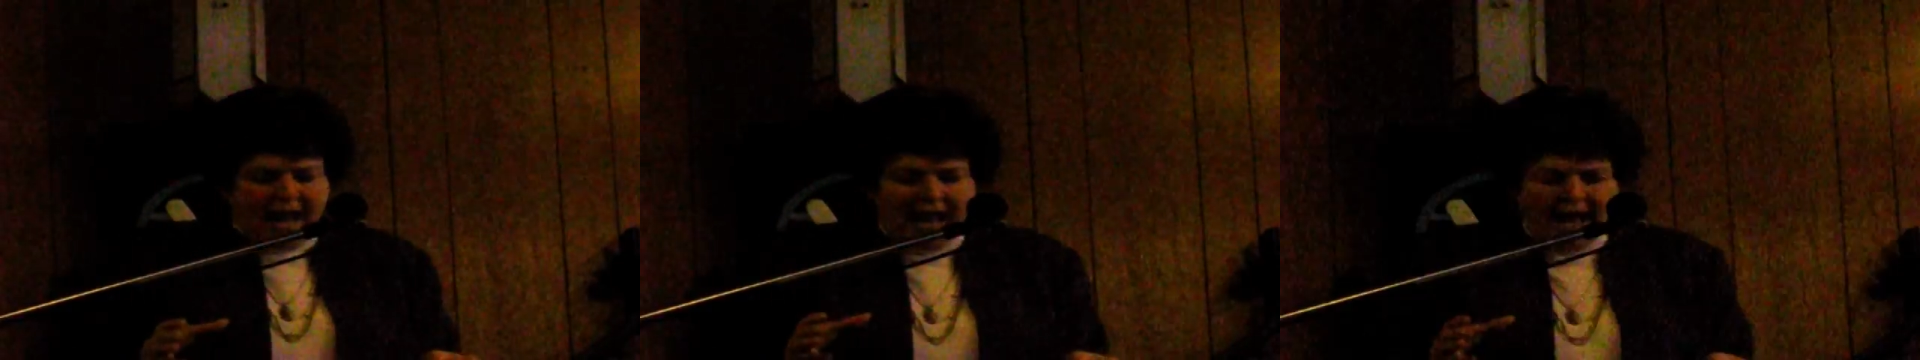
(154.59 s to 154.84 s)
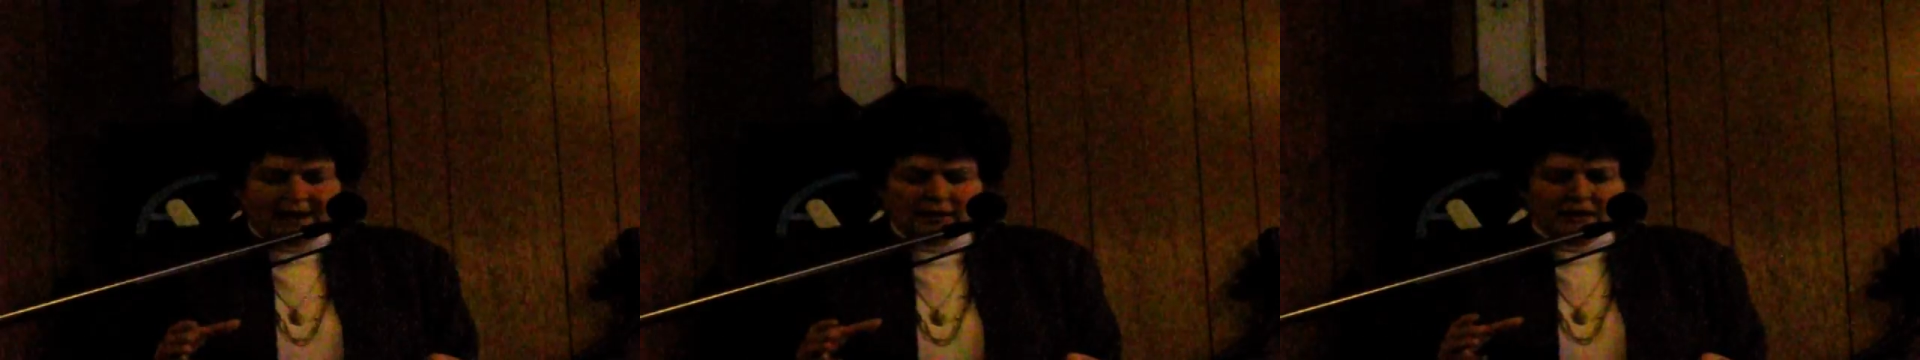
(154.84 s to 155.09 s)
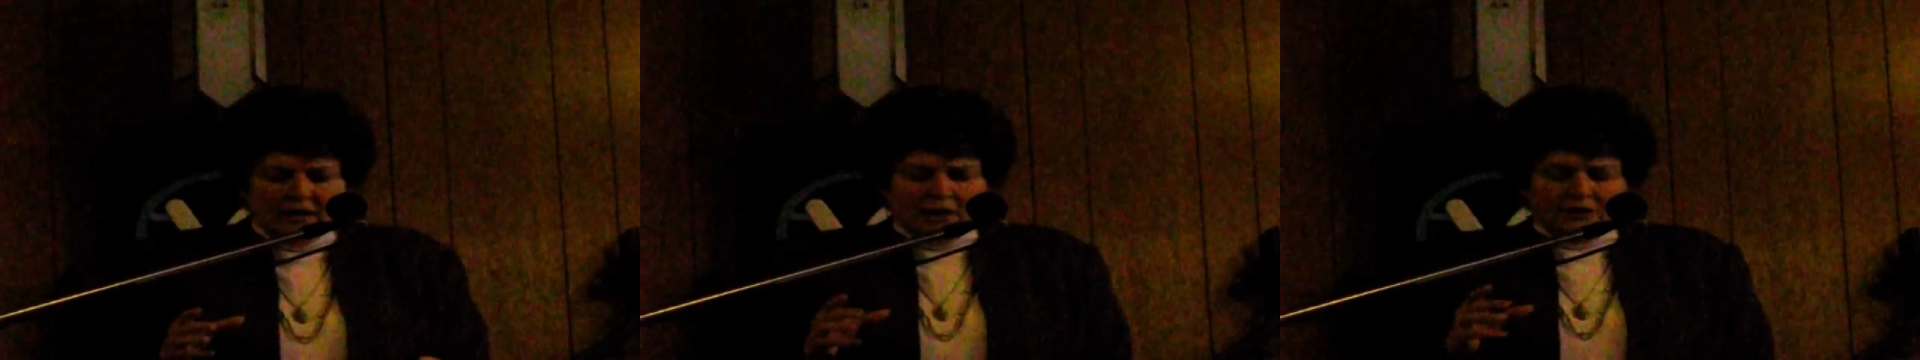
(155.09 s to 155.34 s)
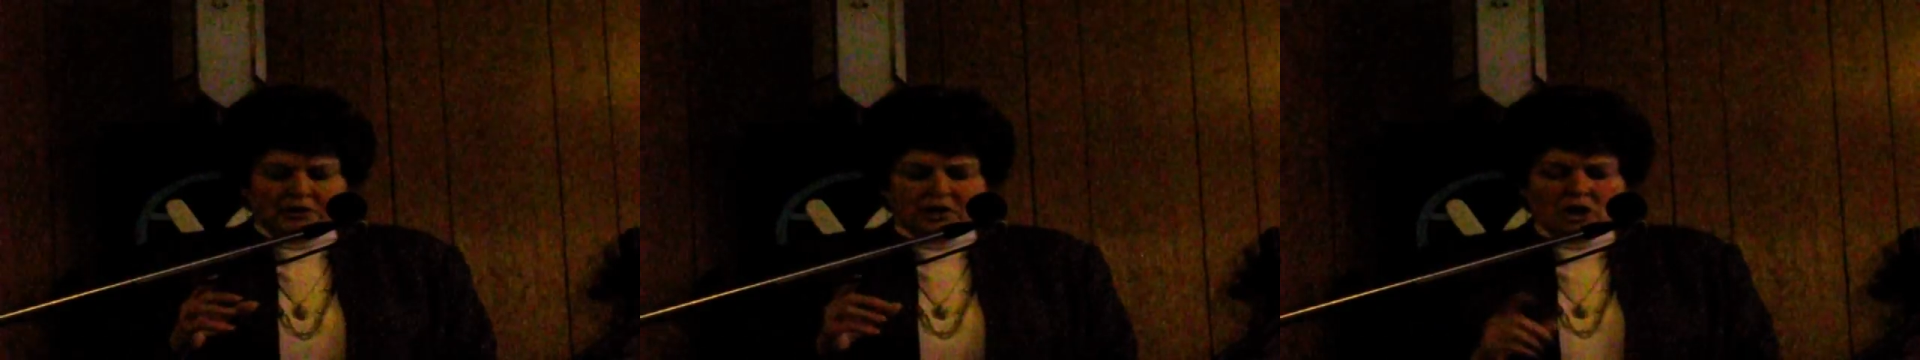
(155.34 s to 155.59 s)
And
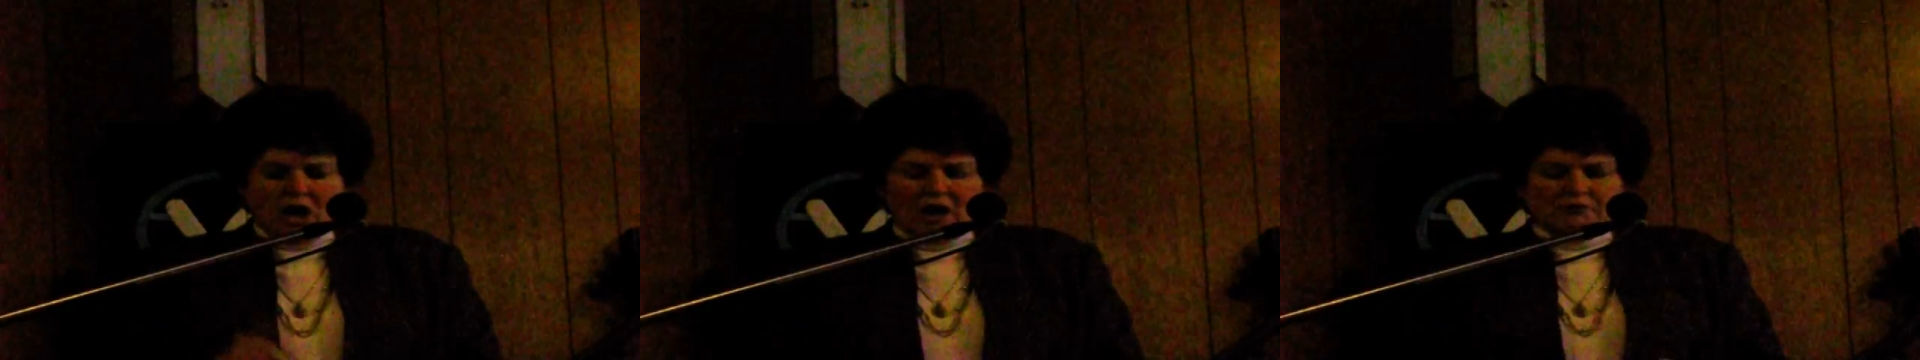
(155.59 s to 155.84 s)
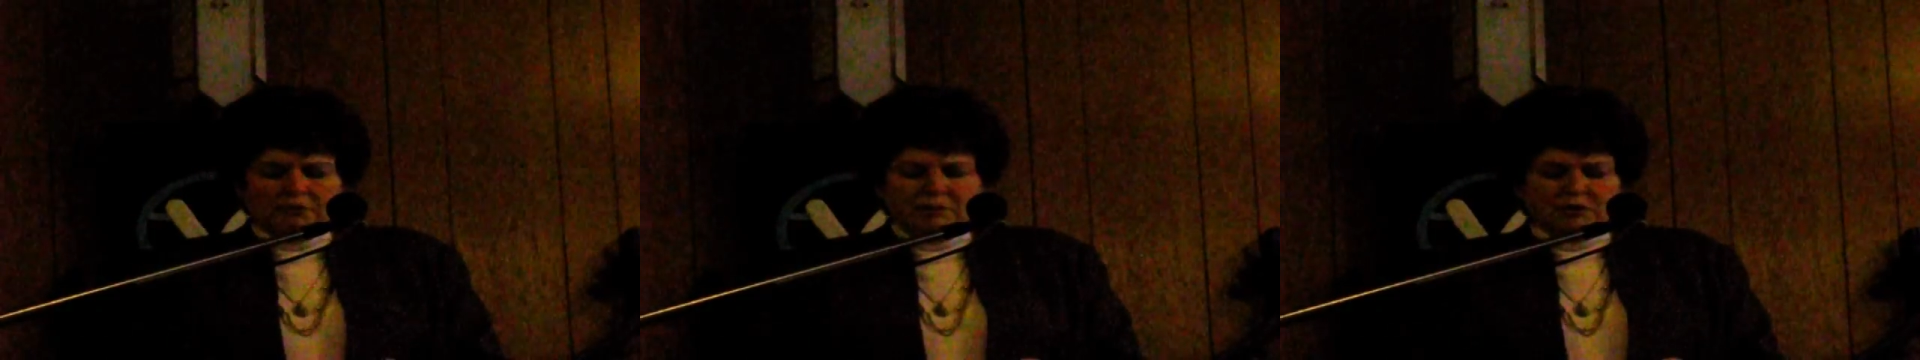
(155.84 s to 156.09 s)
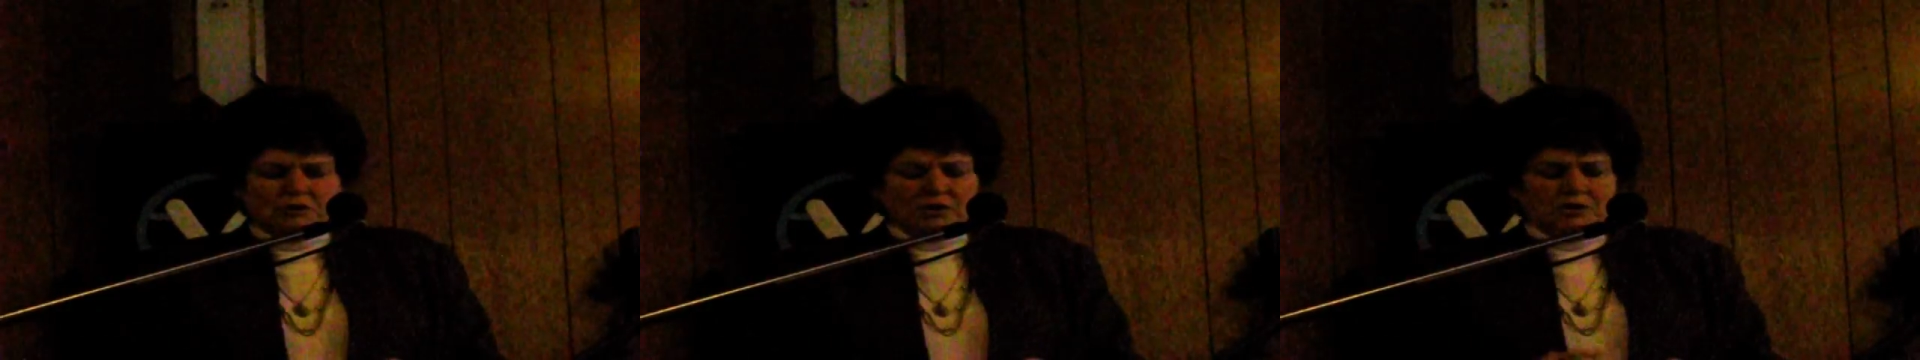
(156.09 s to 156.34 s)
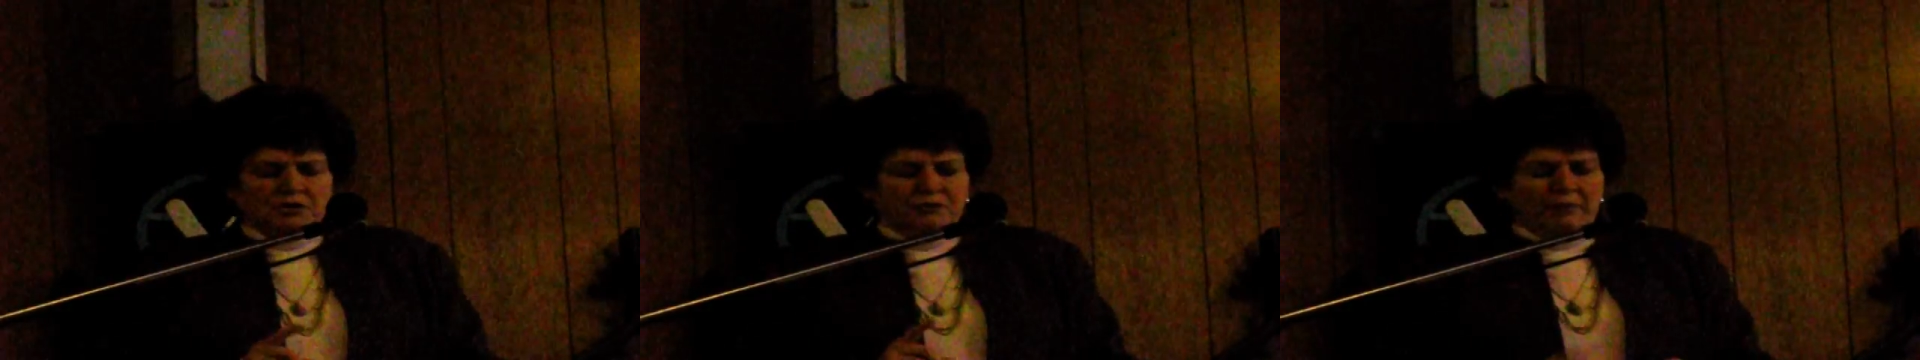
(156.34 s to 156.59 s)
to the
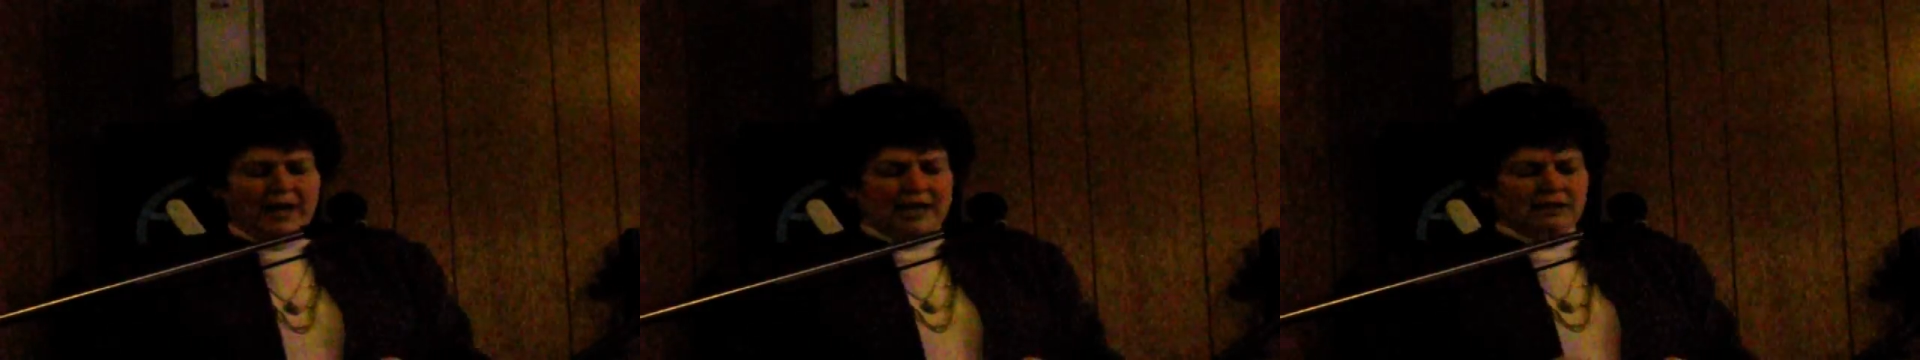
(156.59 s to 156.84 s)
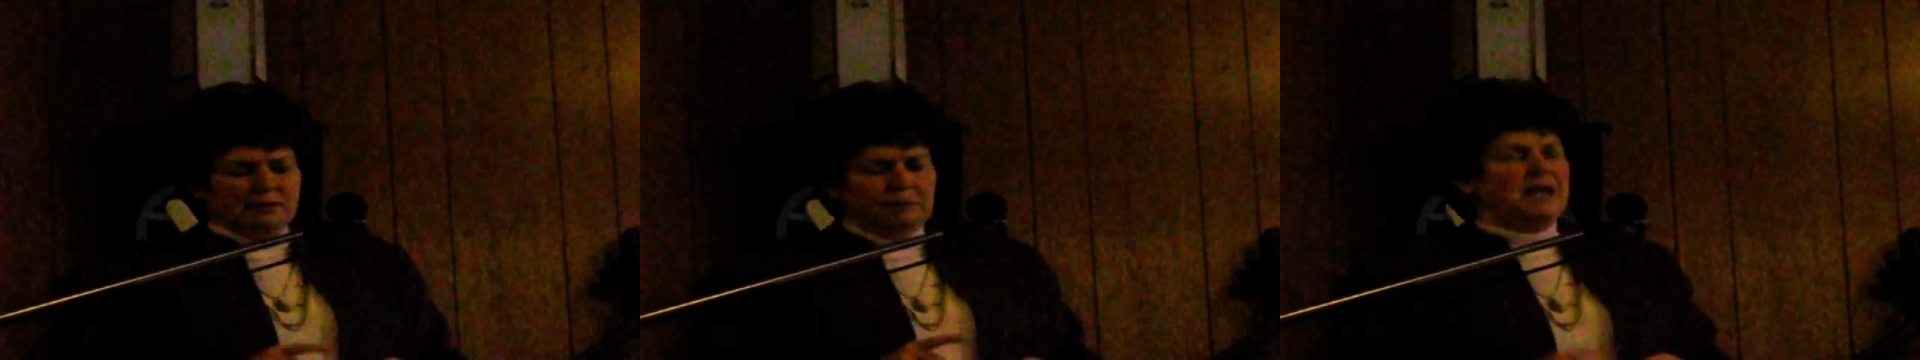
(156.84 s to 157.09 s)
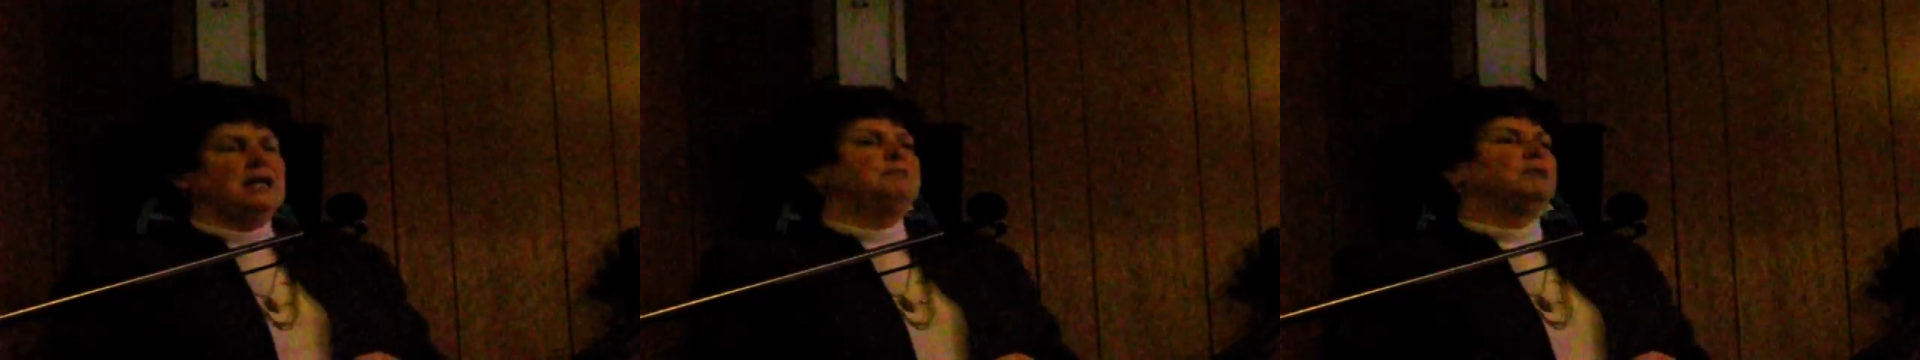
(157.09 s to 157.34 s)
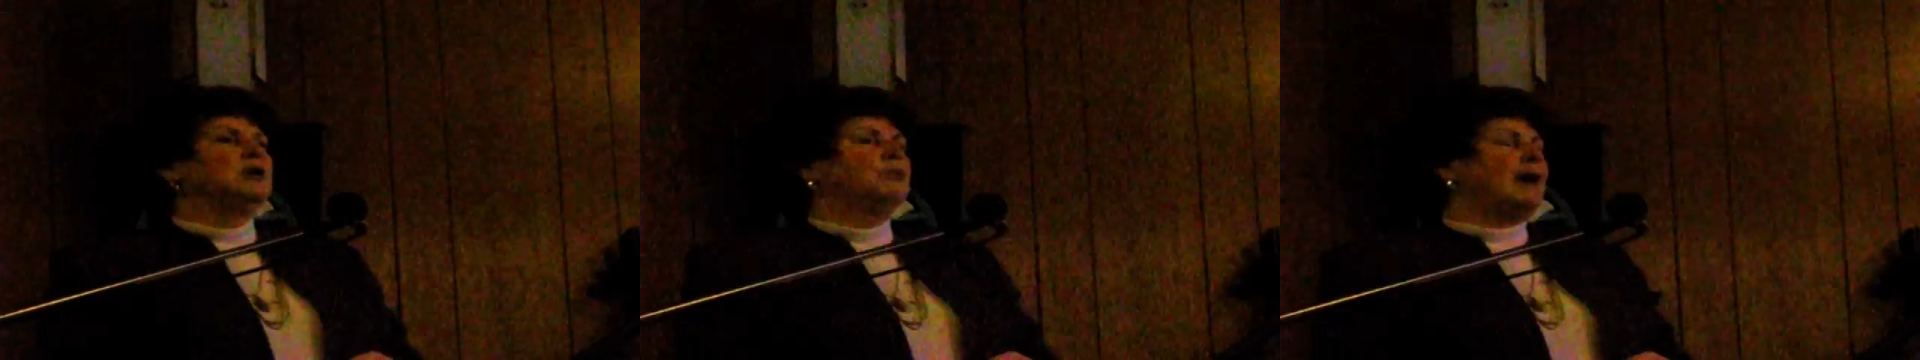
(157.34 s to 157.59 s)
contributions you've made to
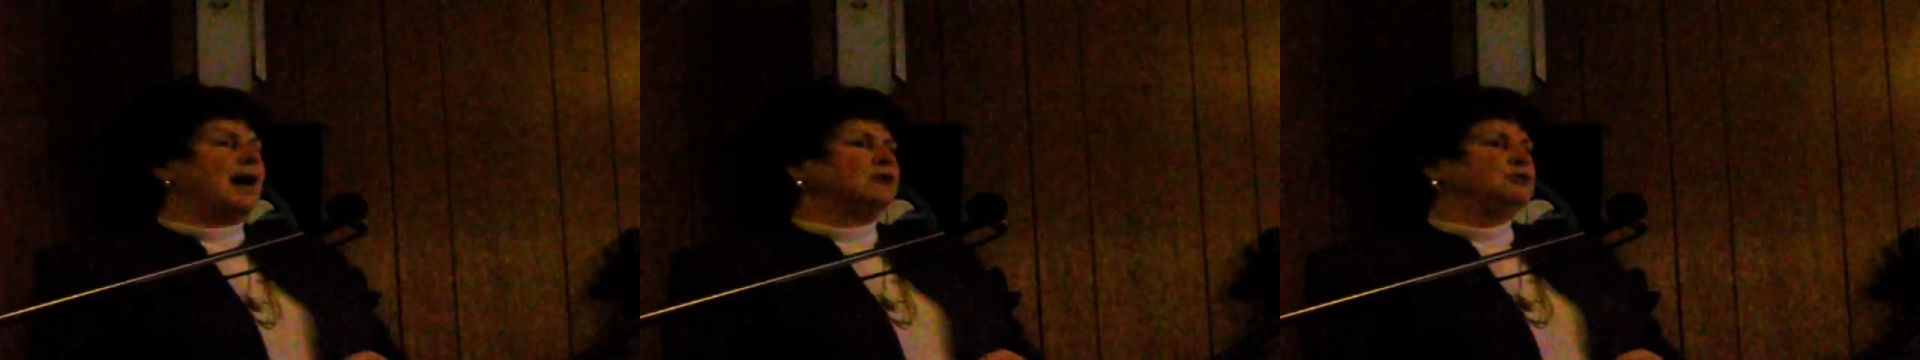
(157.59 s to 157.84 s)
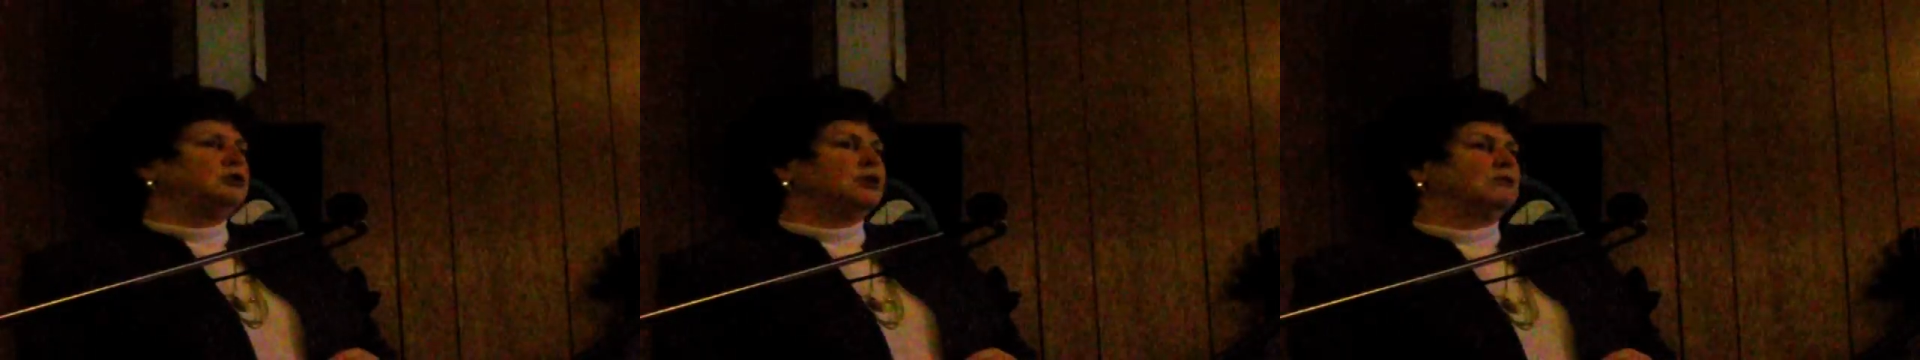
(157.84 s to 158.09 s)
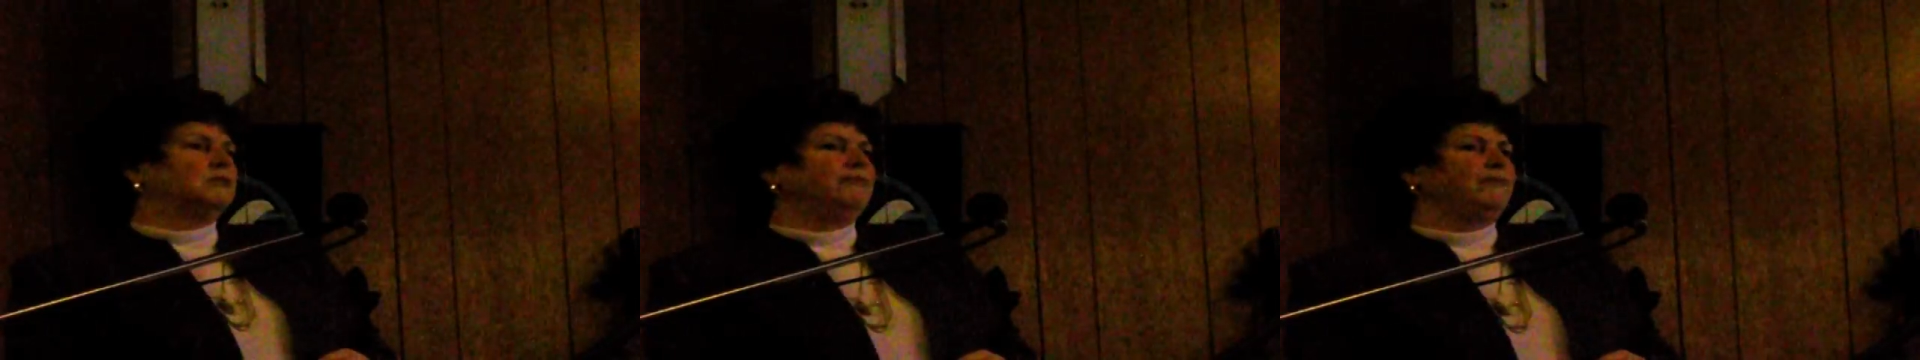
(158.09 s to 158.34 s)
people around you.